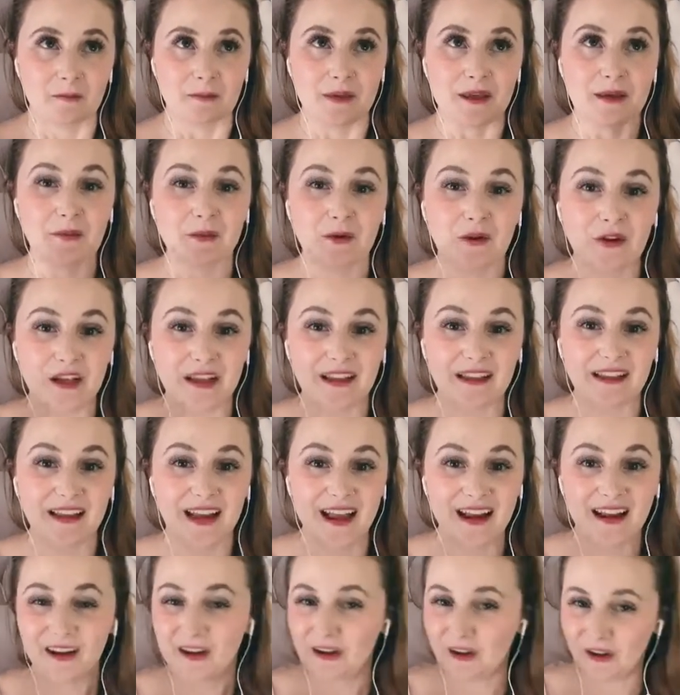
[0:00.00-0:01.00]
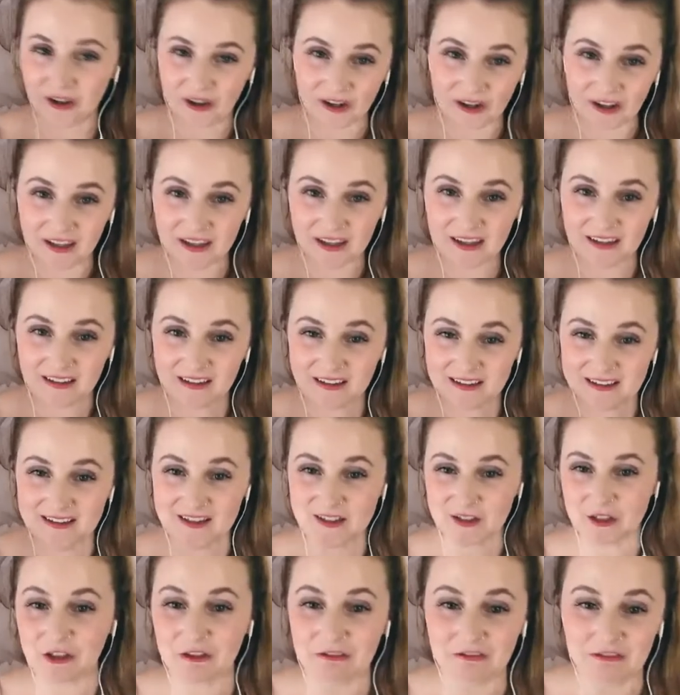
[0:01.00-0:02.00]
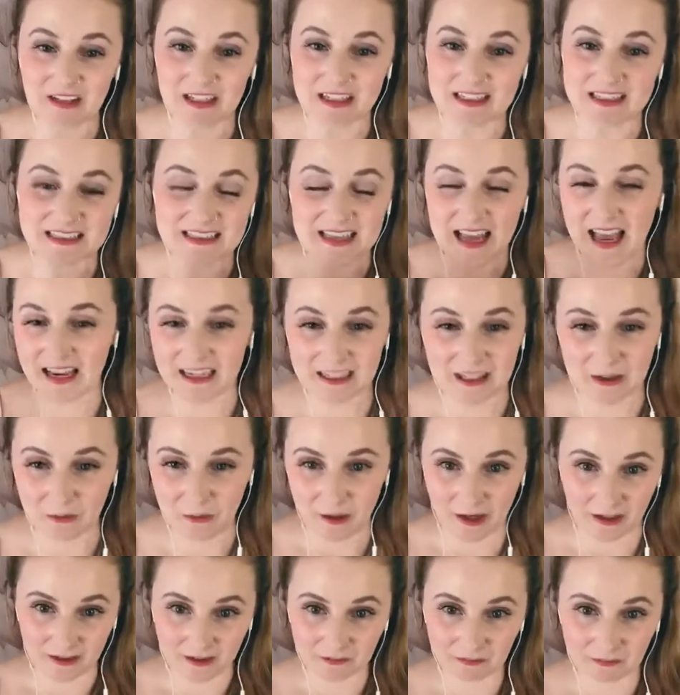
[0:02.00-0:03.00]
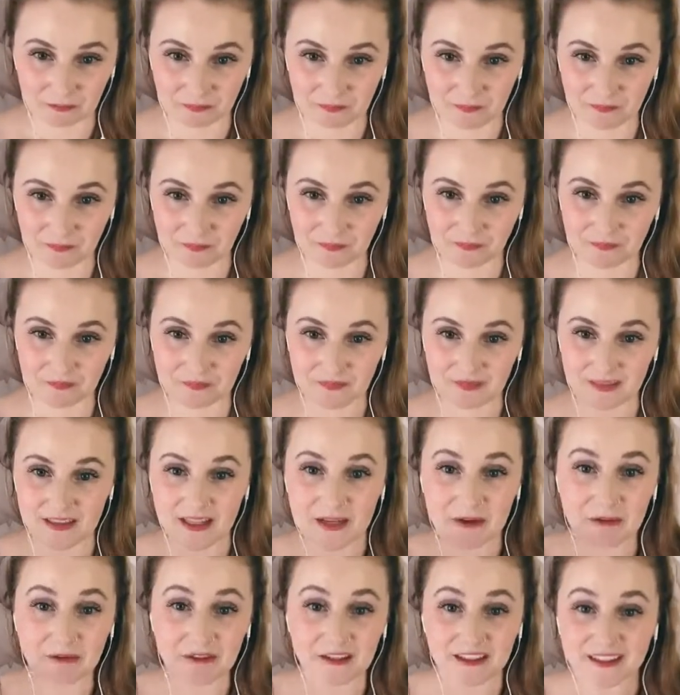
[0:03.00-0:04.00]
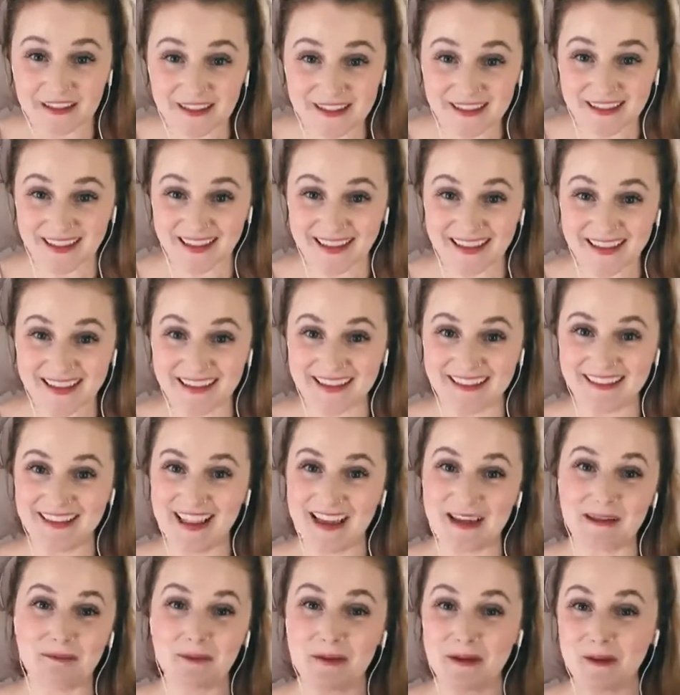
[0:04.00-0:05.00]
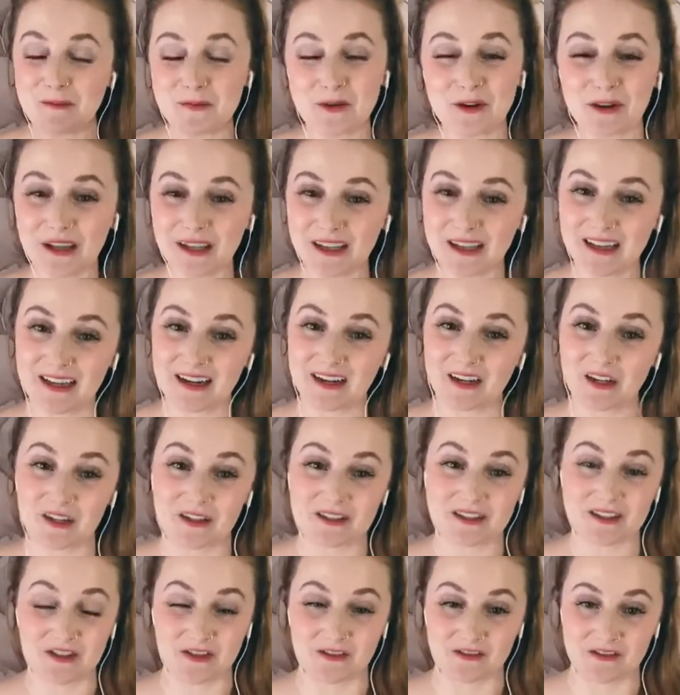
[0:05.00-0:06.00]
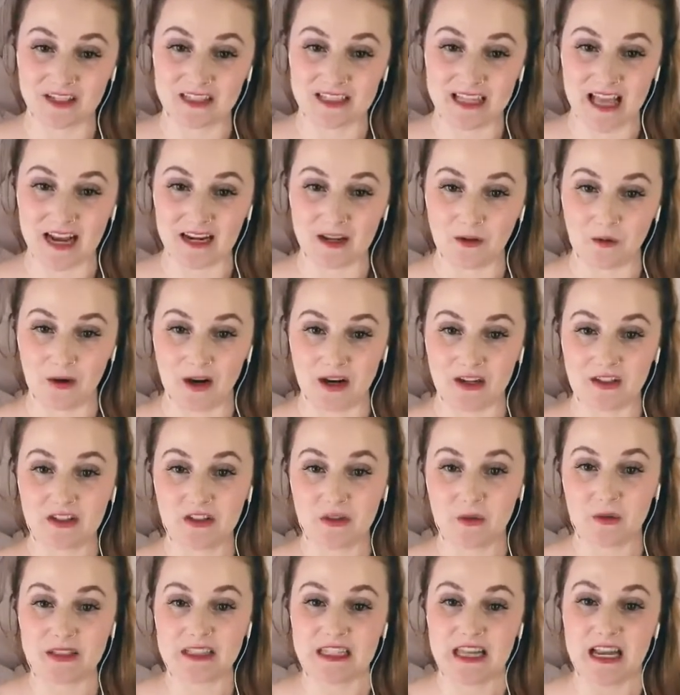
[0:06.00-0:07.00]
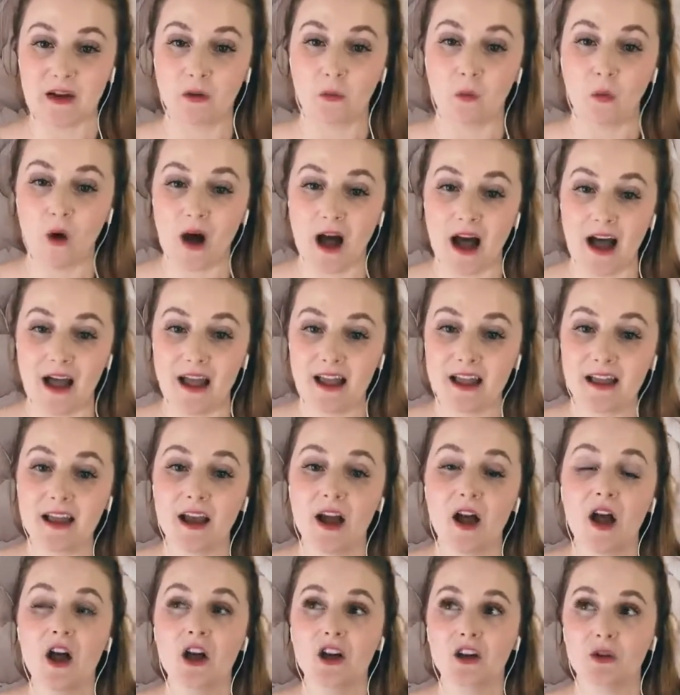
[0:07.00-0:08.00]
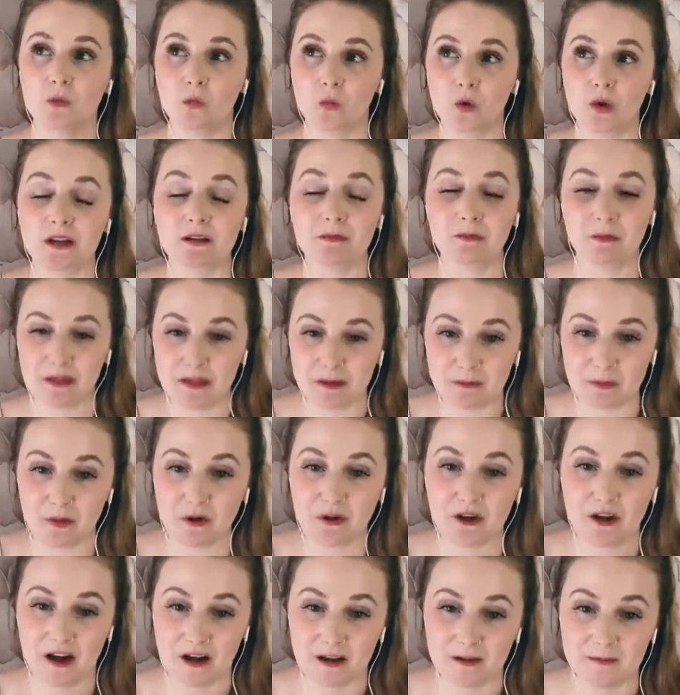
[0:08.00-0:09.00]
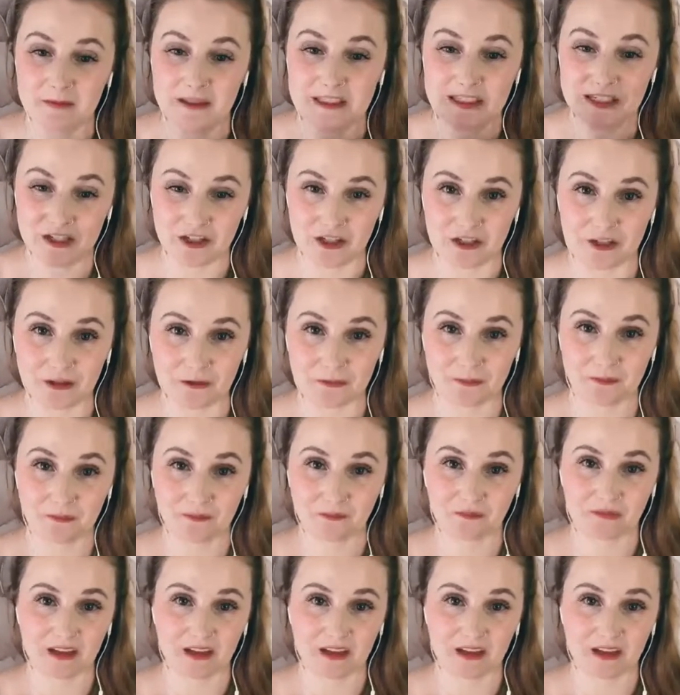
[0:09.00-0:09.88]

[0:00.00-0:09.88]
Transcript: people can get a good service anywhere. They really can. People can get a good service anywhere. So it's why would people come to you?